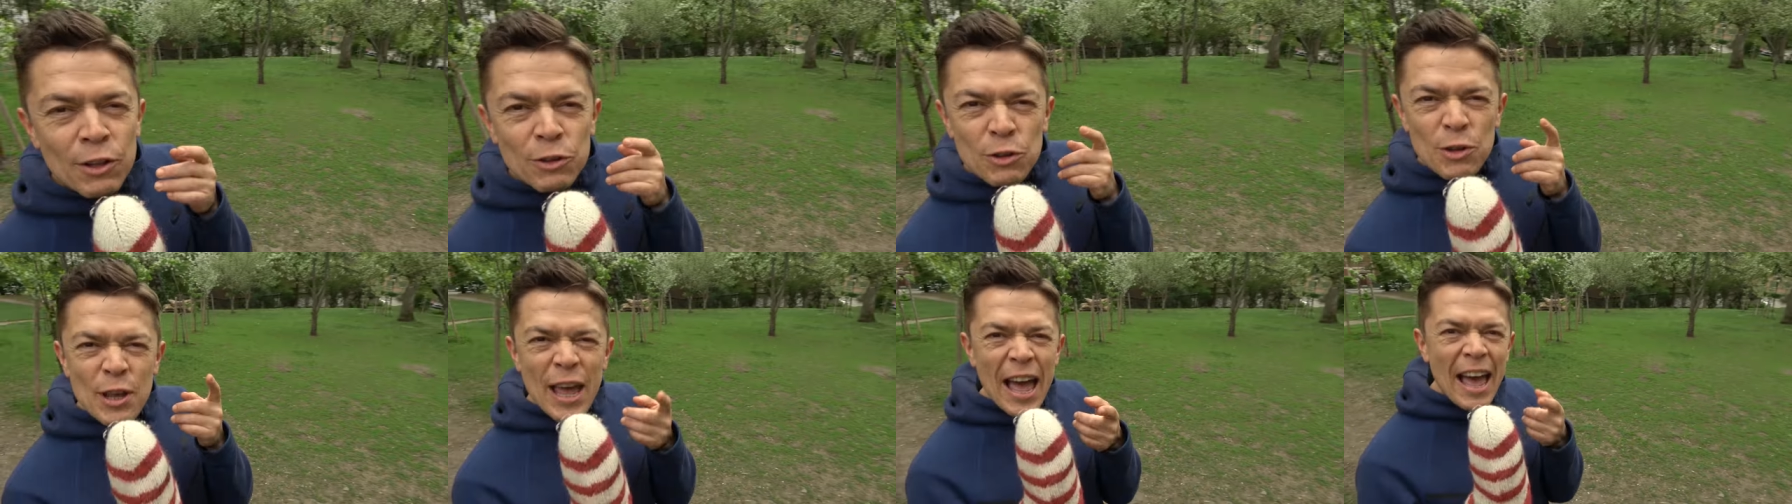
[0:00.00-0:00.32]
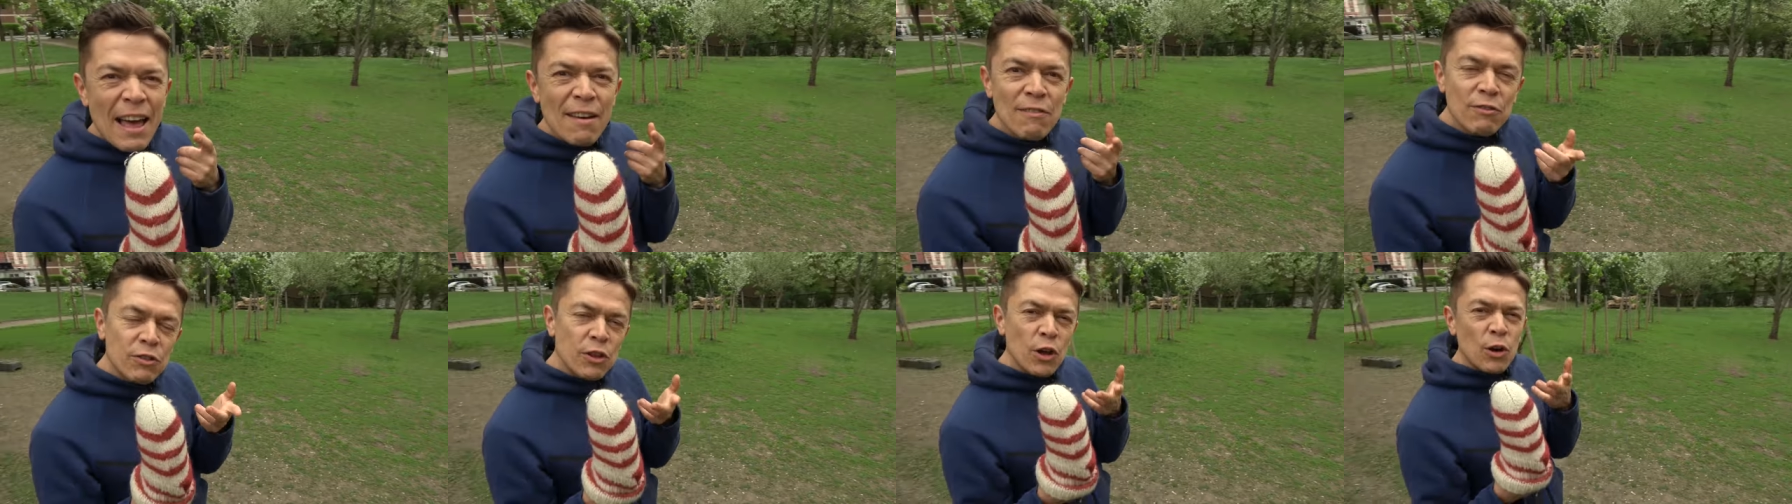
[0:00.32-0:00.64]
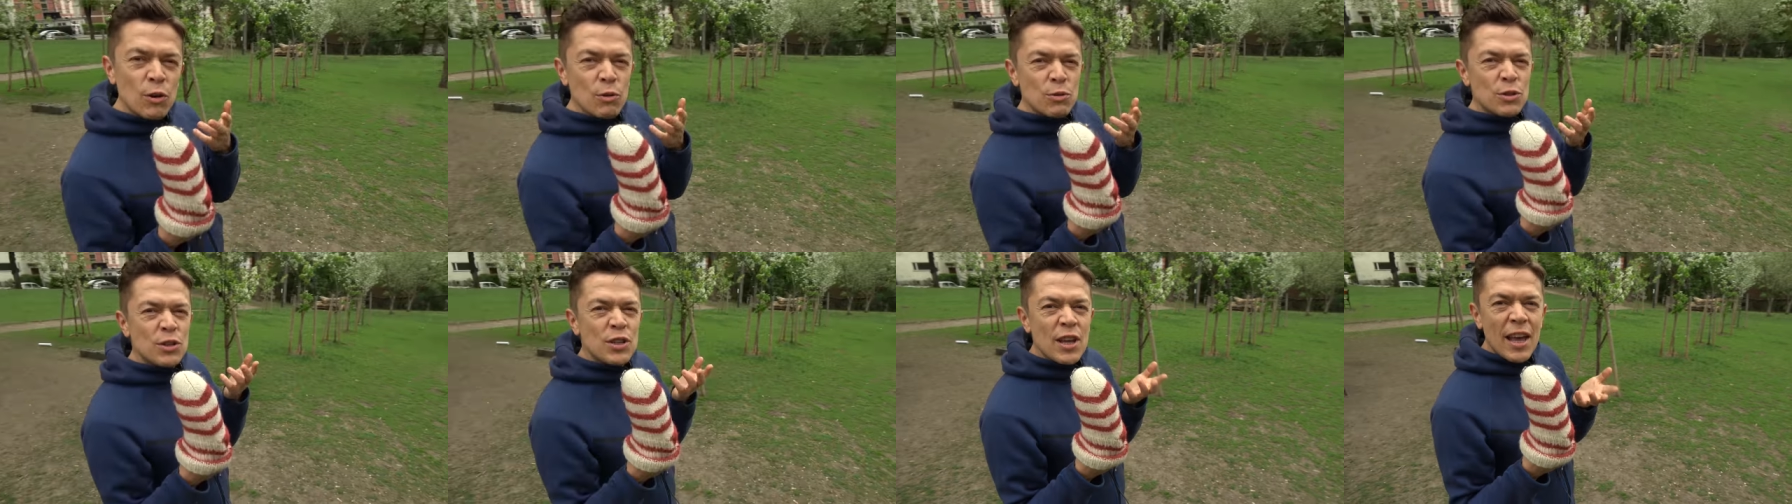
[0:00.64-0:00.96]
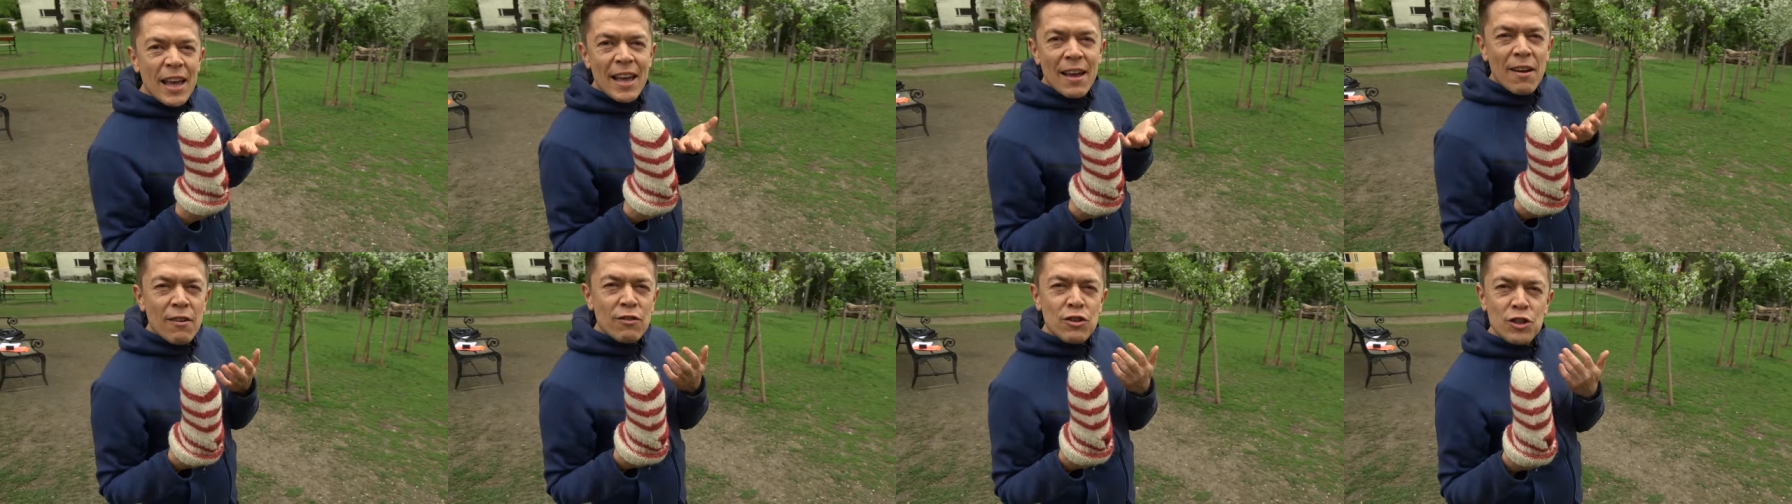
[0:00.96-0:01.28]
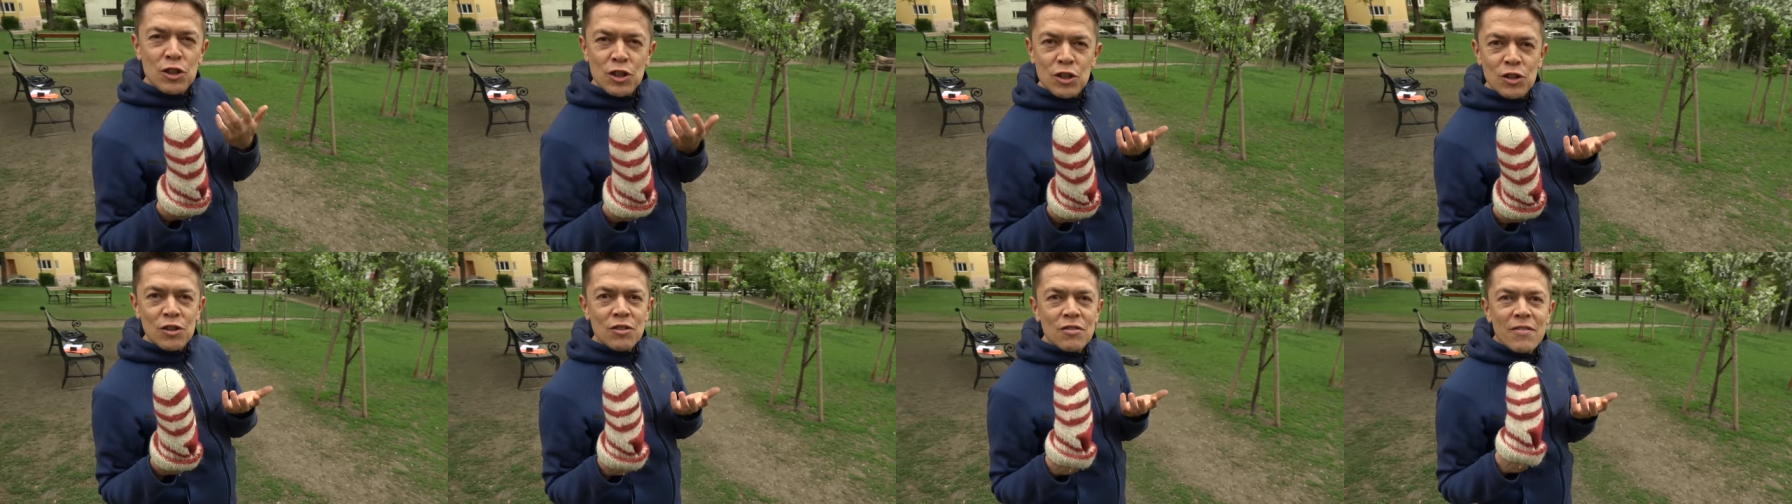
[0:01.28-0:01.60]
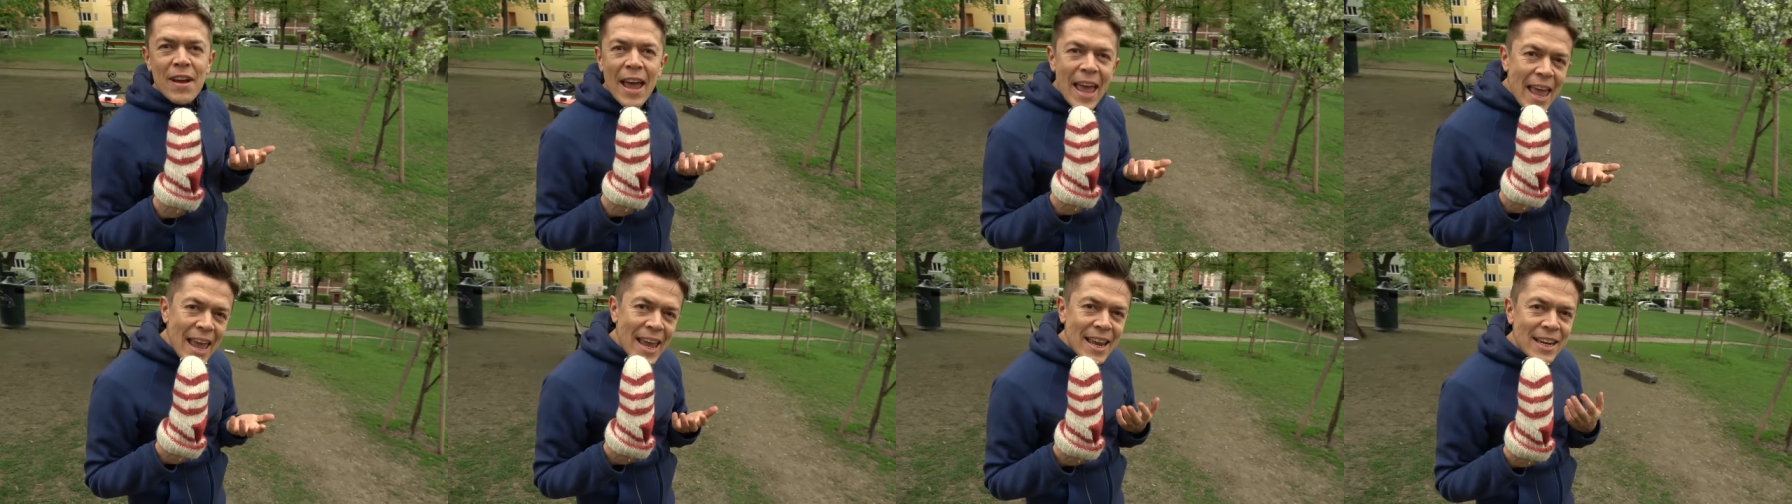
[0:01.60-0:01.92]
Do you have those
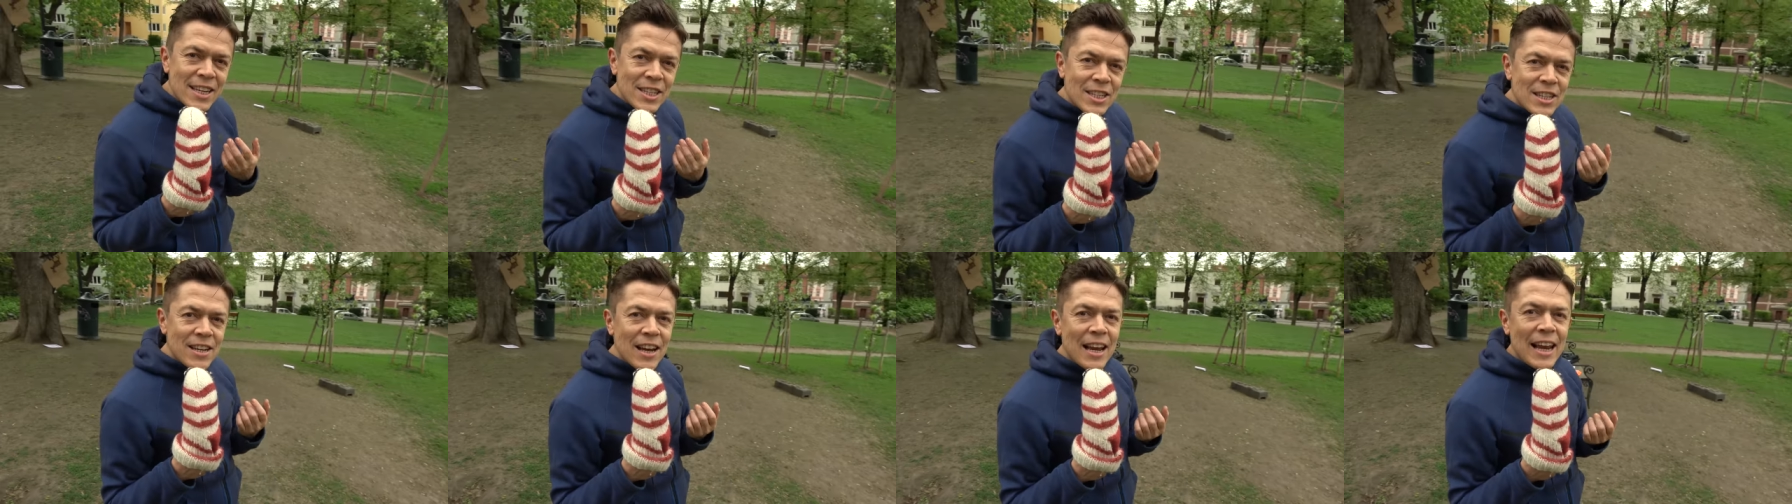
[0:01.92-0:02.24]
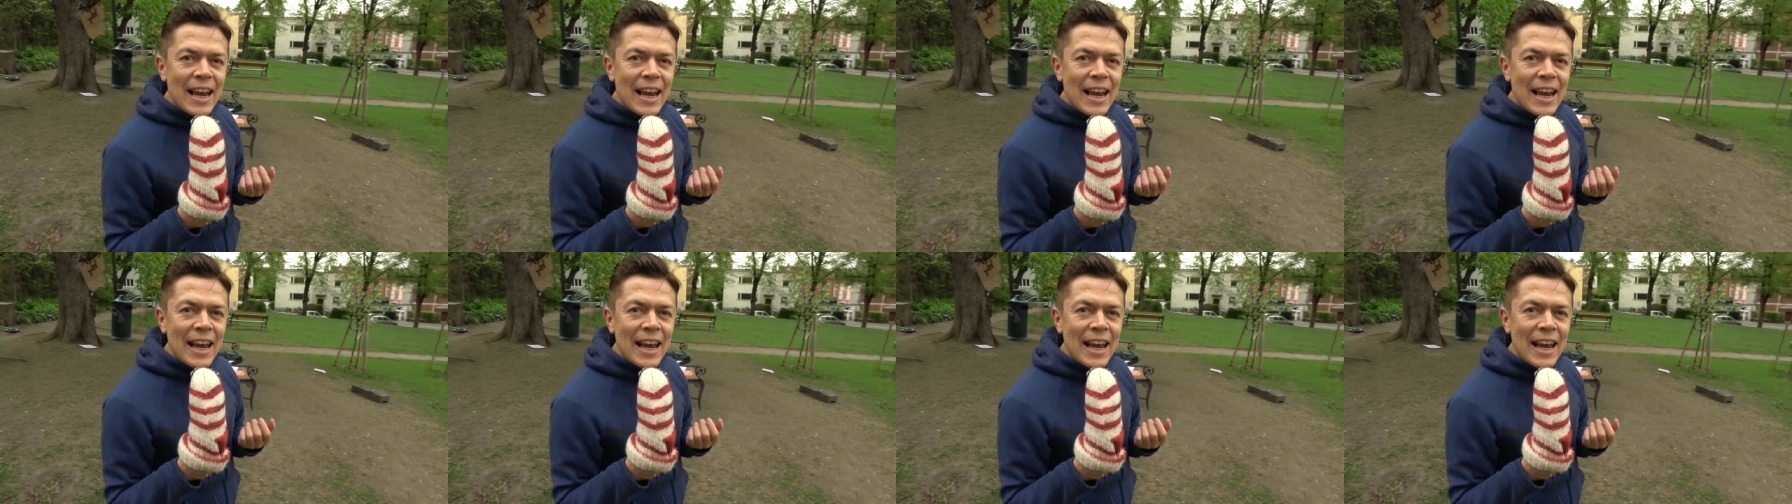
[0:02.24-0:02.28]
strange